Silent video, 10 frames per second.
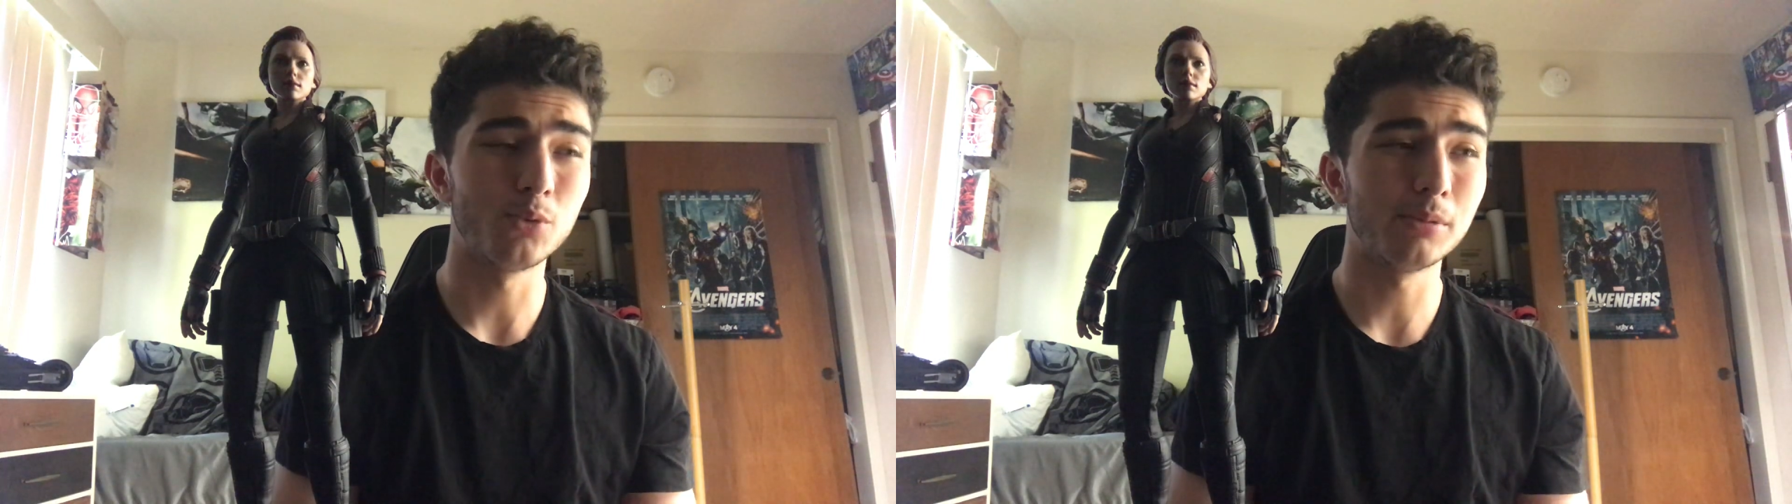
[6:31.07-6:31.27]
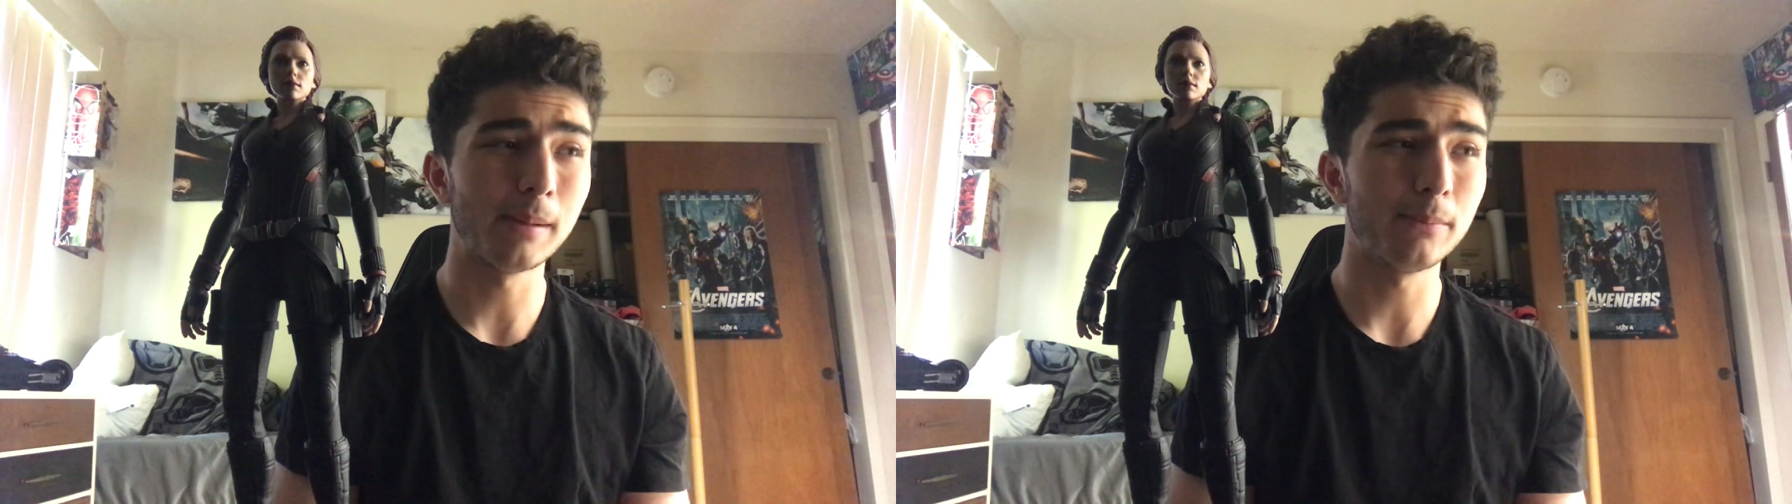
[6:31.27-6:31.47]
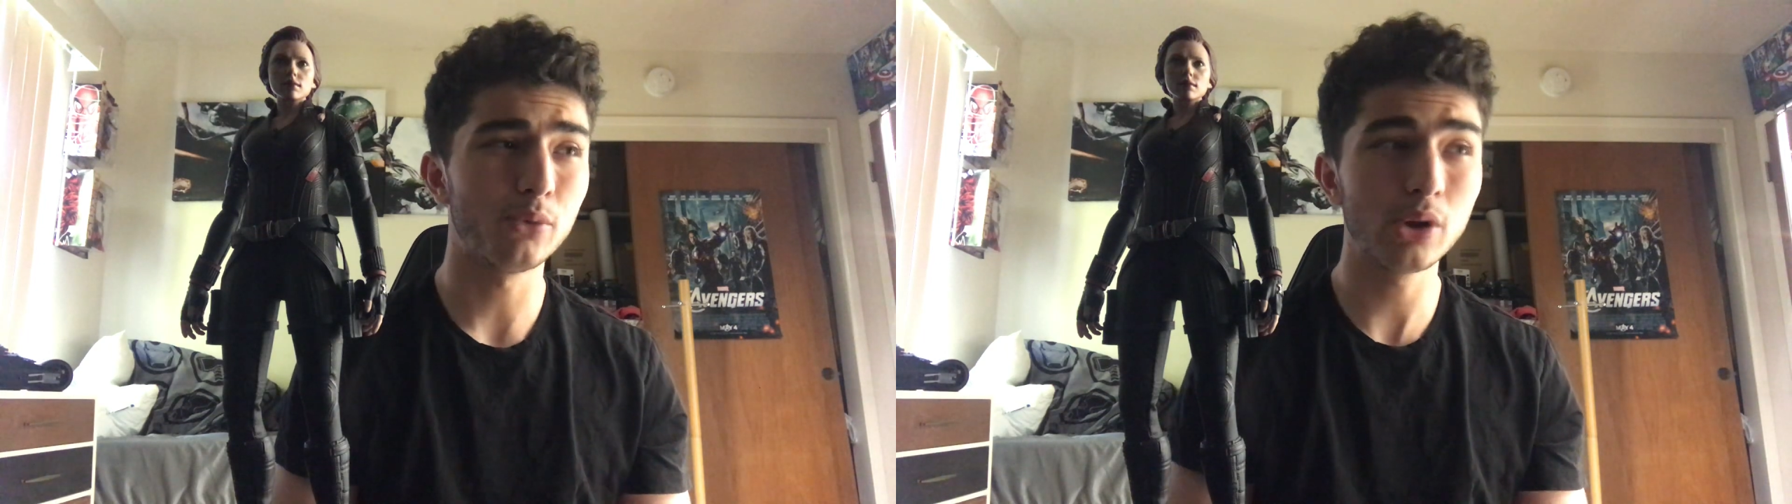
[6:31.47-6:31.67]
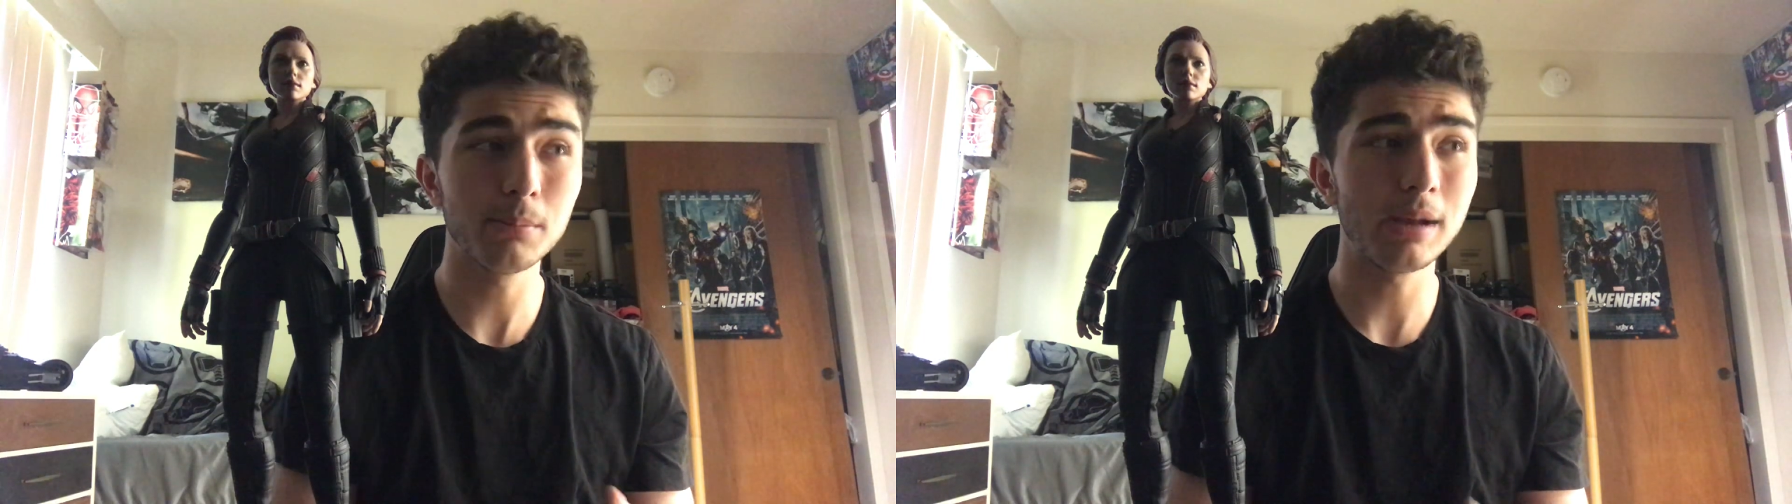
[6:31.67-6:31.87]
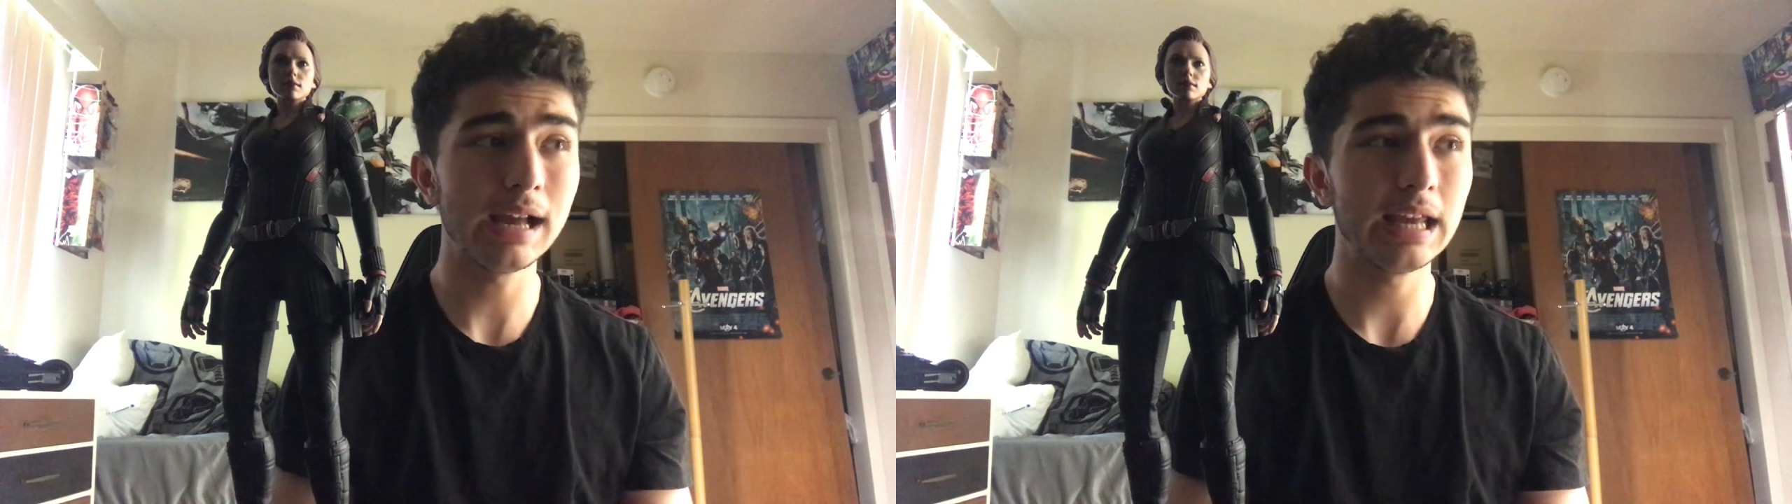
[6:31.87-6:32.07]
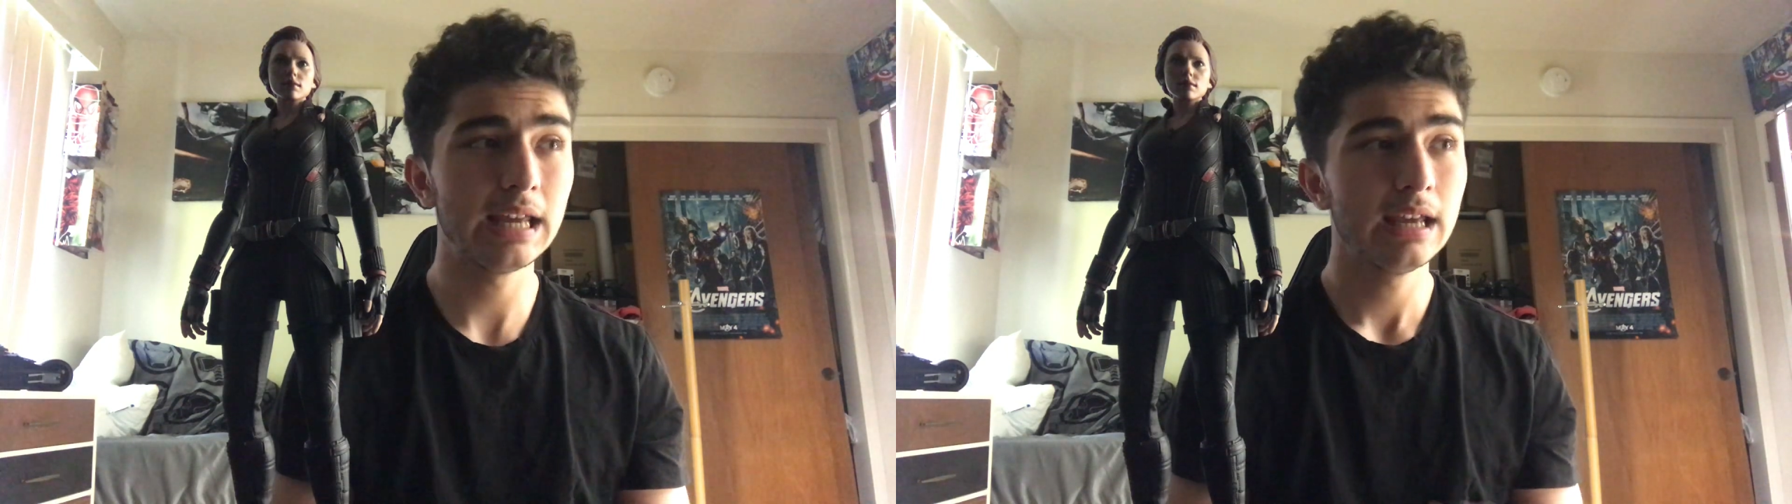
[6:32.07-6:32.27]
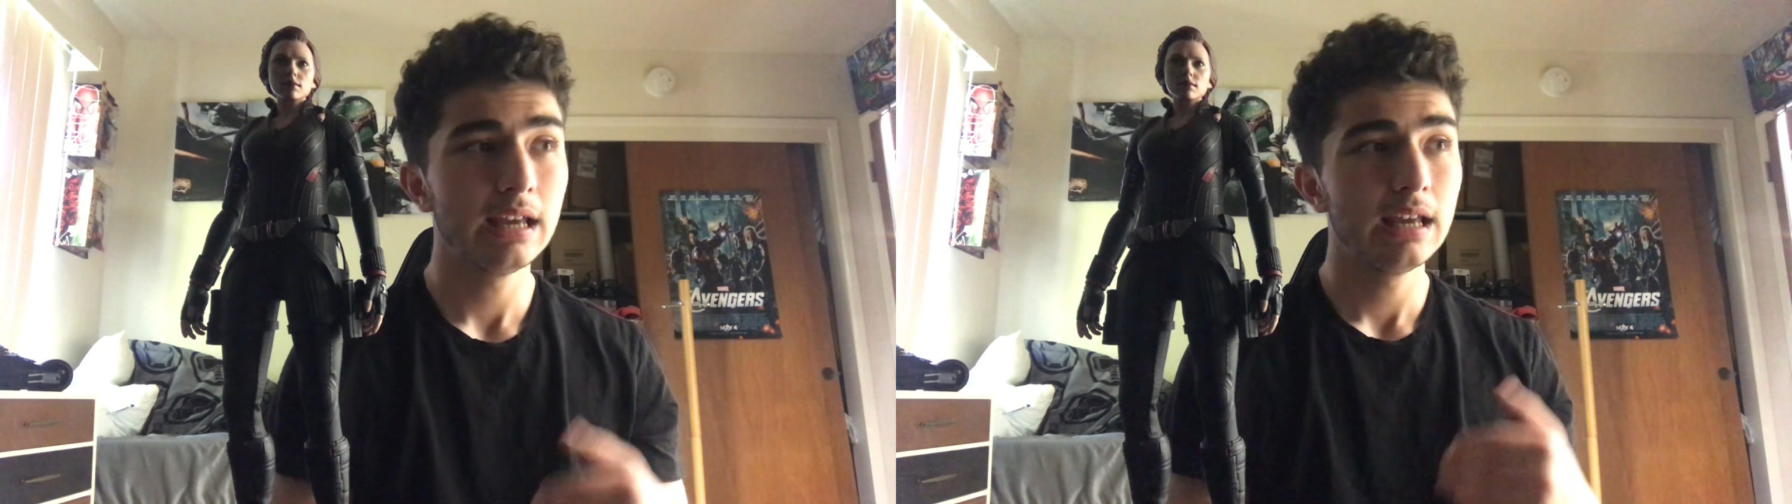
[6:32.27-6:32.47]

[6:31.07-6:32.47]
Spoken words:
Will my